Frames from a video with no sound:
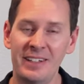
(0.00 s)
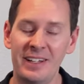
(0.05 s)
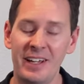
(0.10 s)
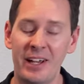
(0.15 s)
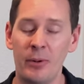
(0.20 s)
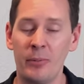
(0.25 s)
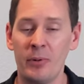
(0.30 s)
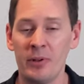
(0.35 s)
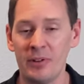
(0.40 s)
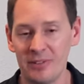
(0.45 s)

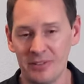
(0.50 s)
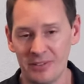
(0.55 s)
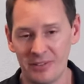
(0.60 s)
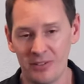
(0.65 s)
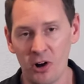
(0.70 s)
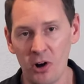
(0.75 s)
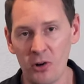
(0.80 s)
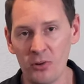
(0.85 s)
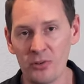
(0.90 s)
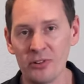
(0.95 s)
But
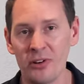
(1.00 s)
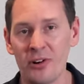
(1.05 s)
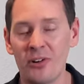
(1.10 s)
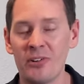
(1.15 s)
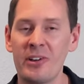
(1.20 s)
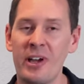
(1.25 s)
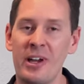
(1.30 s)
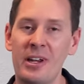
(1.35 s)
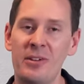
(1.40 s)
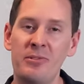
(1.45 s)
all in
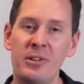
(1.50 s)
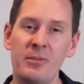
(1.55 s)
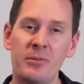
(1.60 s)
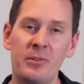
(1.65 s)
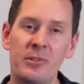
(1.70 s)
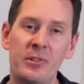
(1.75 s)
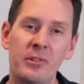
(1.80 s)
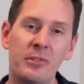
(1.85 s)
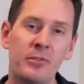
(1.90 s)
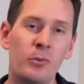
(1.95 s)
all, kind of
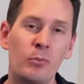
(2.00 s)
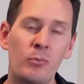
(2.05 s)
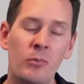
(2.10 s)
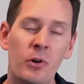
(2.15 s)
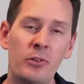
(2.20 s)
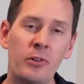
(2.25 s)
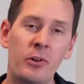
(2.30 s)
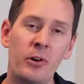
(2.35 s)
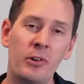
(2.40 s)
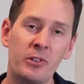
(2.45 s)
differences from
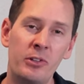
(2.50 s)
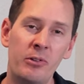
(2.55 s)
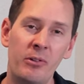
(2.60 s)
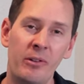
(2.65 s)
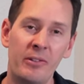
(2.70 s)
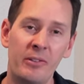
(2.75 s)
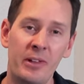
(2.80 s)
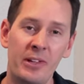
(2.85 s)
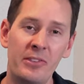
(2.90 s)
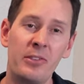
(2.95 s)
one dog to
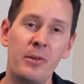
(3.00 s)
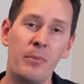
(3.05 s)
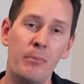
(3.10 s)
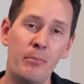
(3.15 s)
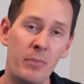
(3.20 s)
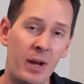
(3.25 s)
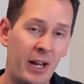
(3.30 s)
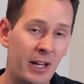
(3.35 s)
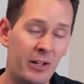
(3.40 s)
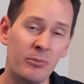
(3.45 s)
another, that's the
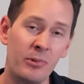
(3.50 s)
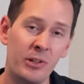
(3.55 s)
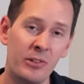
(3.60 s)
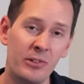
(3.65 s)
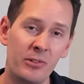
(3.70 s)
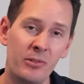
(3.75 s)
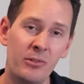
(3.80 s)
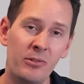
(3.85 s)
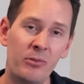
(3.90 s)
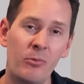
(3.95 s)
main
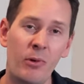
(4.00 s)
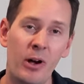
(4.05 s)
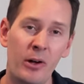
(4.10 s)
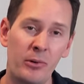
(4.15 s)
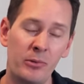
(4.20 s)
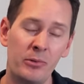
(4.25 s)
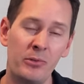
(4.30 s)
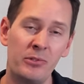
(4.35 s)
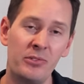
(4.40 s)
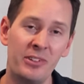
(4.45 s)
reason why
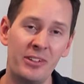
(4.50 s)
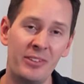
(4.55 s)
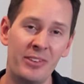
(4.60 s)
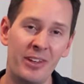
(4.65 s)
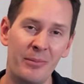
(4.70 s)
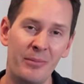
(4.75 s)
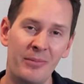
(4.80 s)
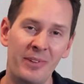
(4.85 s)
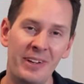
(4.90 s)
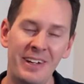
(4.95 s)
we see
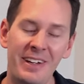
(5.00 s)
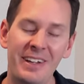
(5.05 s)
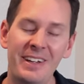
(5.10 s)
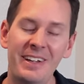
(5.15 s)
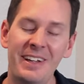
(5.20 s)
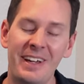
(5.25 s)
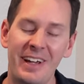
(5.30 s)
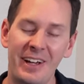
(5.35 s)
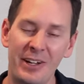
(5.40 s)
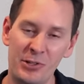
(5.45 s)
them
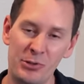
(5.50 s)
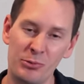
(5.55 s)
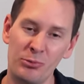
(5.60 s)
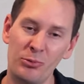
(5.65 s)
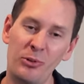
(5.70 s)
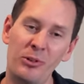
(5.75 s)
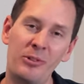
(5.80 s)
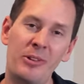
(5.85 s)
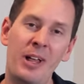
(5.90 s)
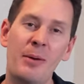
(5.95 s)

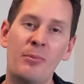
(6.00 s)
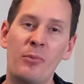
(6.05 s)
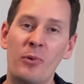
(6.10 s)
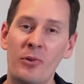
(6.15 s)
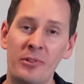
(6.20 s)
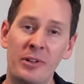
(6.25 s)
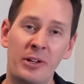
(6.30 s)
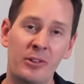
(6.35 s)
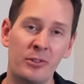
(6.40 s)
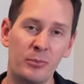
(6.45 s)
drool a lot
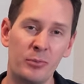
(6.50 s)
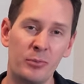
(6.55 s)
more than other